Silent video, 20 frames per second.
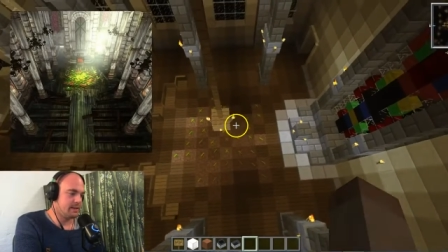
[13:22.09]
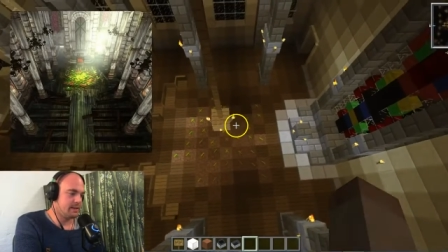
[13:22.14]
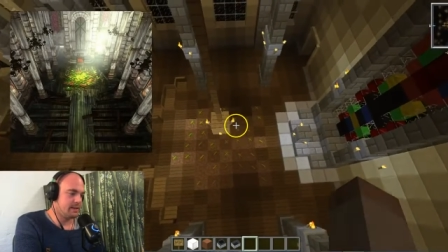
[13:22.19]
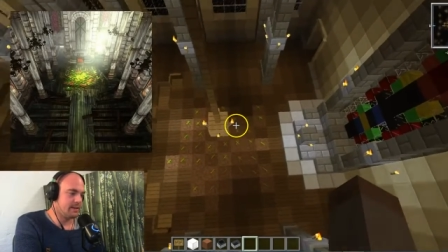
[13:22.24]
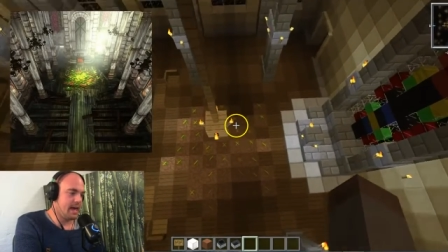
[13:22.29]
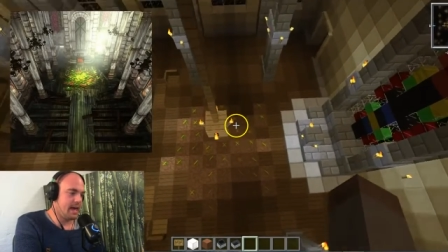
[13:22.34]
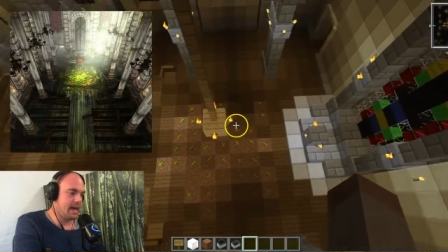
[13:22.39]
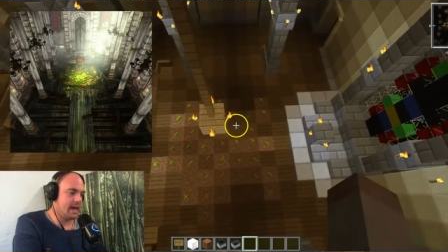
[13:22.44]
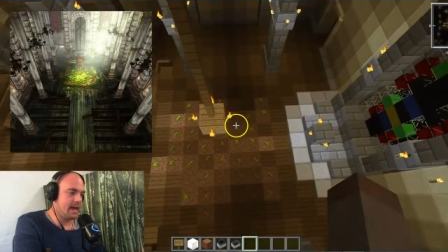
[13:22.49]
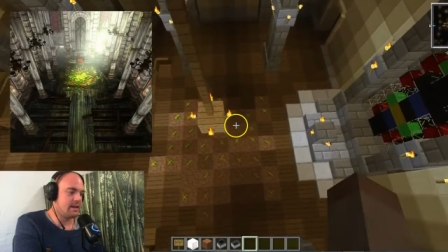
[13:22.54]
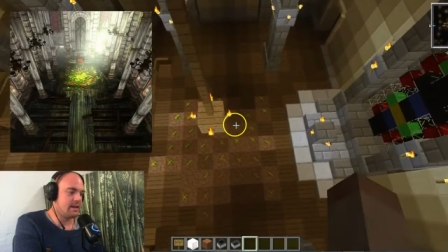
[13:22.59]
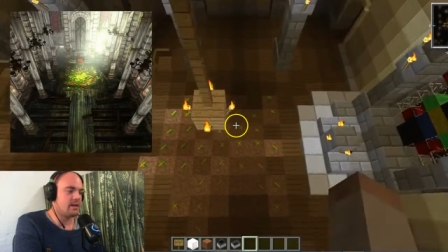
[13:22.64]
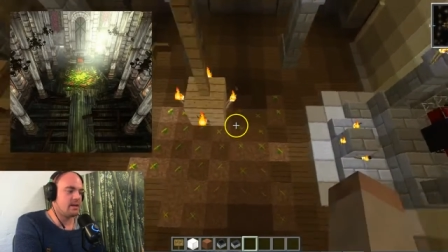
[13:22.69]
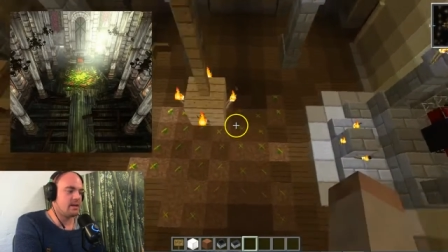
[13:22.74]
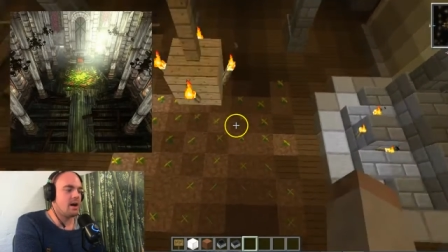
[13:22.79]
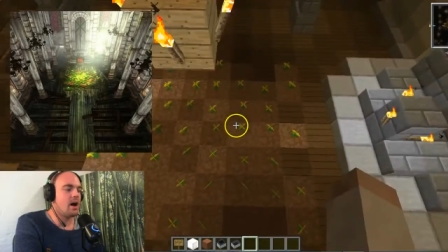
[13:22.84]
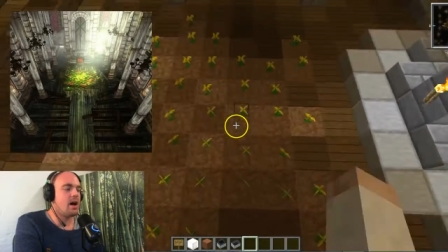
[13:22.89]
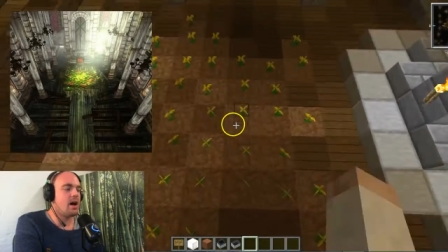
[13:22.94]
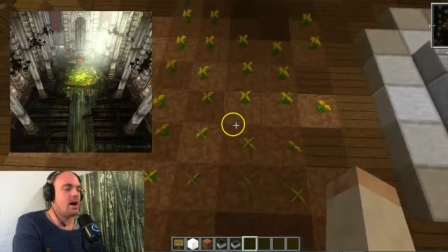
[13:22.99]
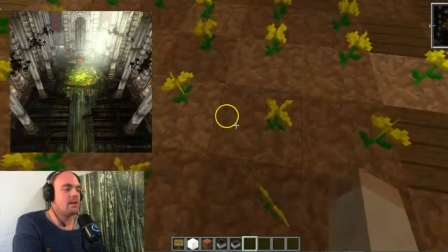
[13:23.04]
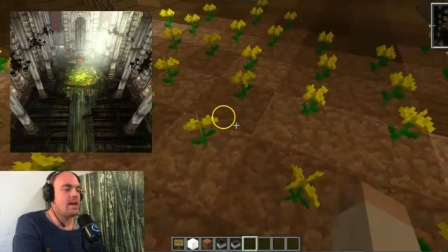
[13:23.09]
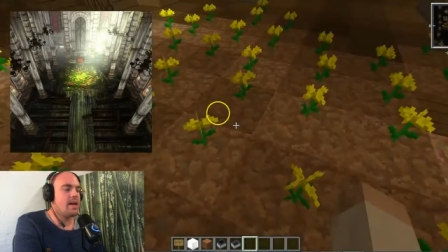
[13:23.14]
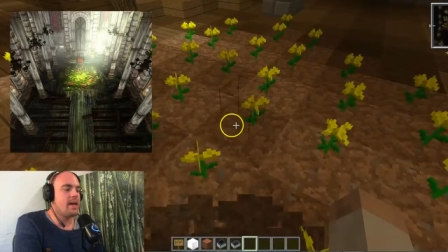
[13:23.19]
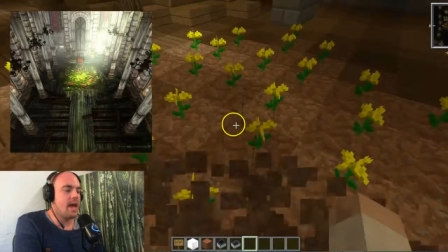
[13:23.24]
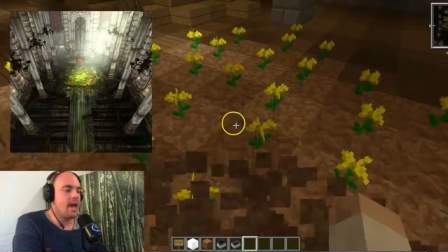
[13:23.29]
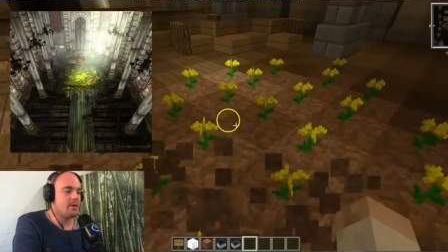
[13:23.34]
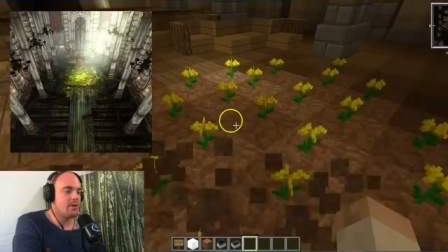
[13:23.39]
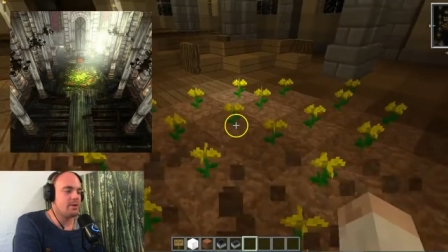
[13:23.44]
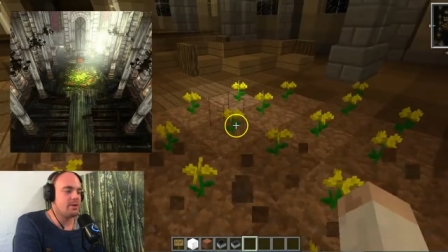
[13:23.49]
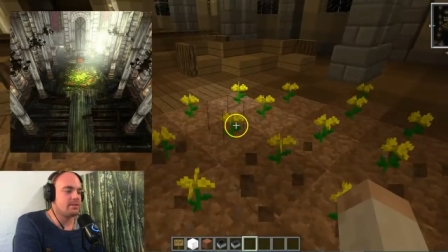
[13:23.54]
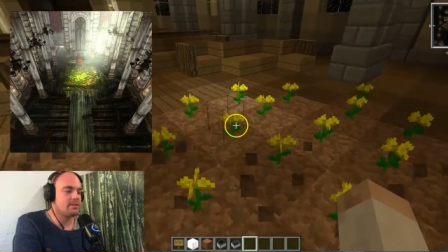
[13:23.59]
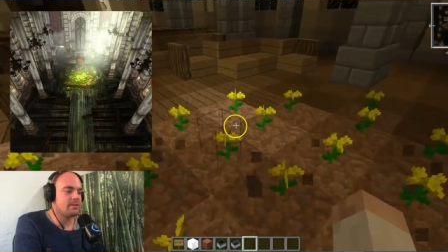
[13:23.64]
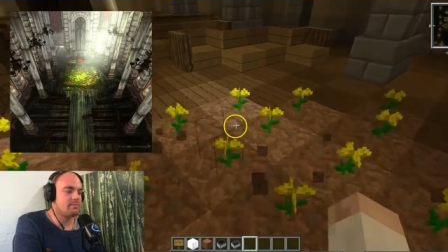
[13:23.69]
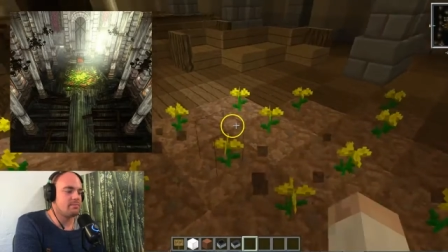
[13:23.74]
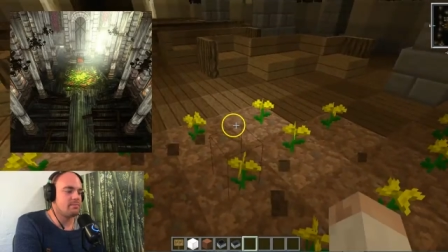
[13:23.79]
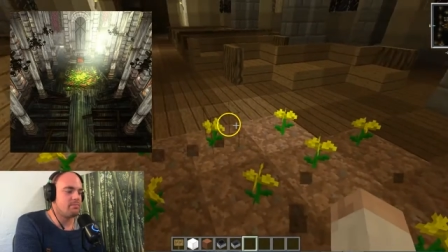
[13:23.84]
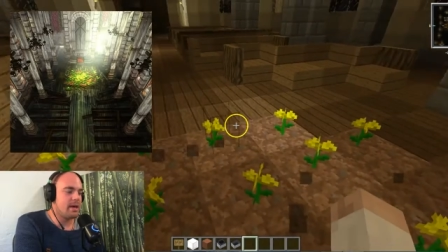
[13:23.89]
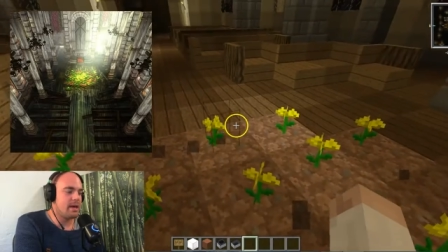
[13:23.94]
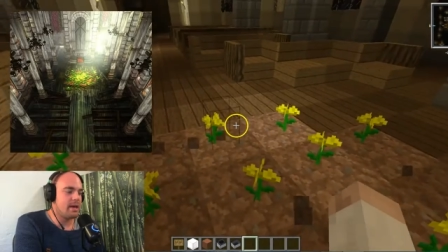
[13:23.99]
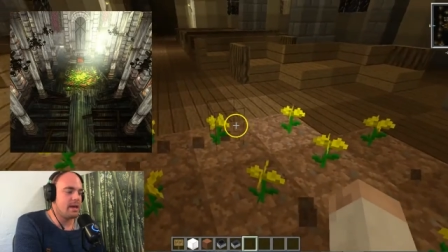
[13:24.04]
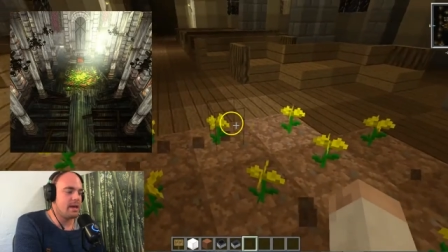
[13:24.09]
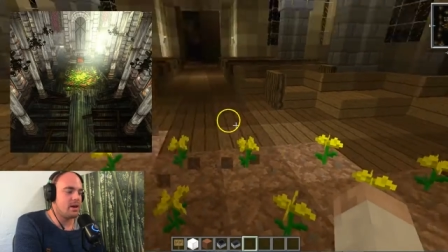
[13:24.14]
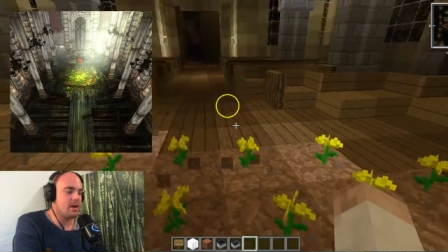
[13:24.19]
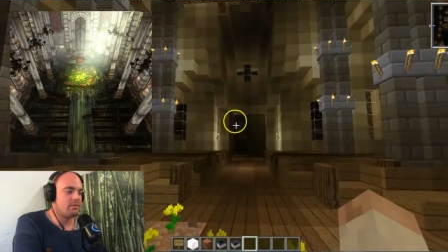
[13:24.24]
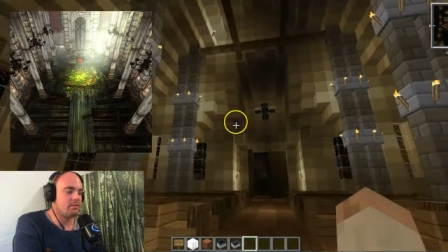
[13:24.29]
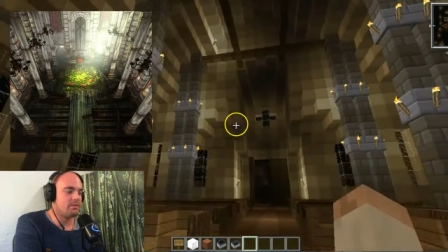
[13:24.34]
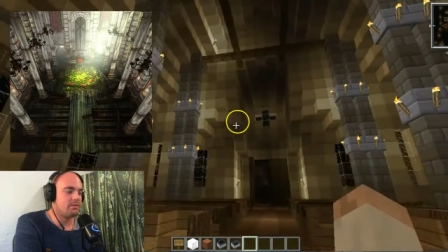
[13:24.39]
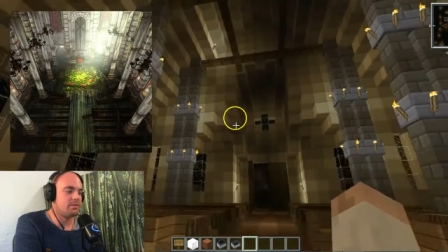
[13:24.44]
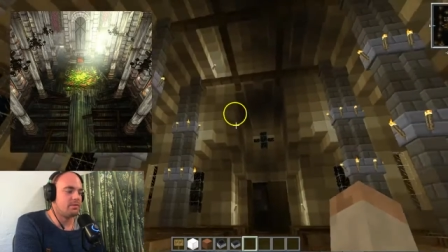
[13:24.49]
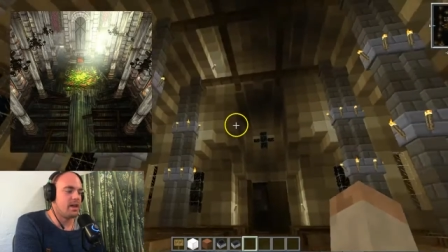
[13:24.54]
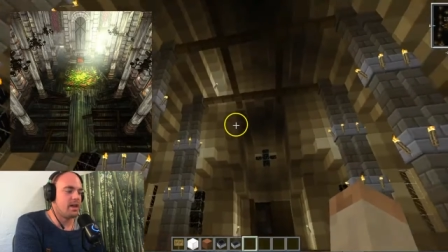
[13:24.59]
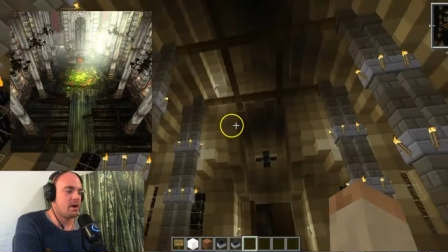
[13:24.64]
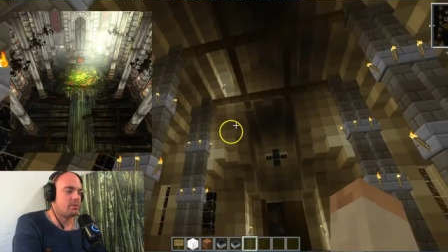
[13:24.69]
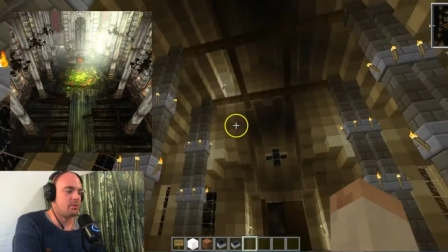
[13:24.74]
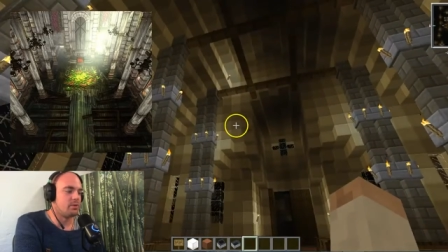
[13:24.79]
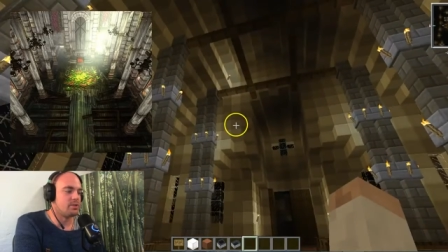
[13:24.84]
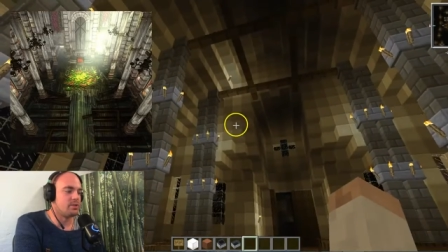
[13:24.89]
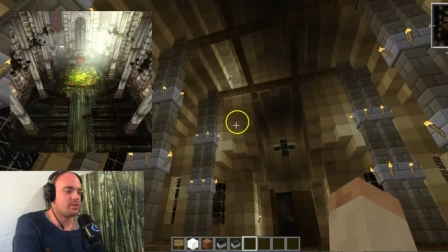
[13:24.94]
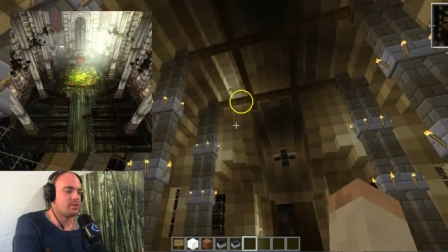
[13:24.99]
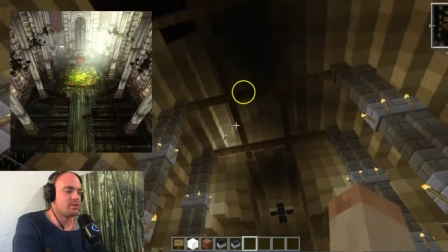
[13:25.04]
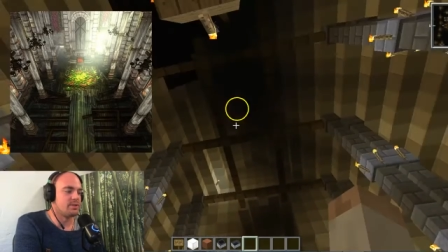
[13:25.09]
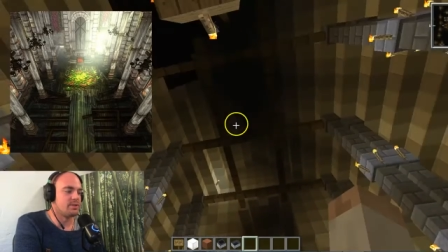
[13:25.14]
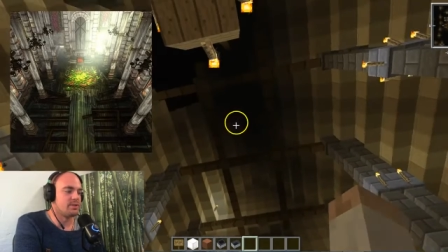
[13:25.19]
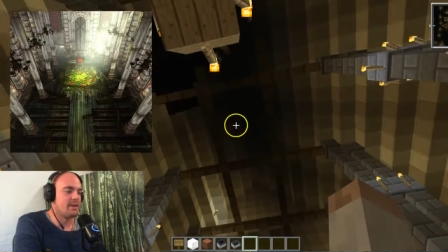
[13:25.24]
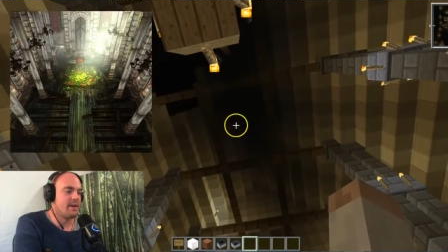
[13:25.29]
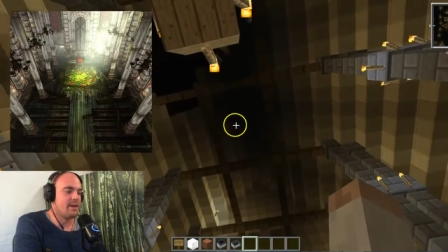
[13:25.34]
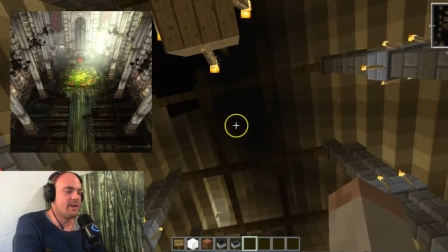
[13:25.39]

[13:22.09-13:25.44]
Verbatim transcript: And land on Ares's bed of flowers.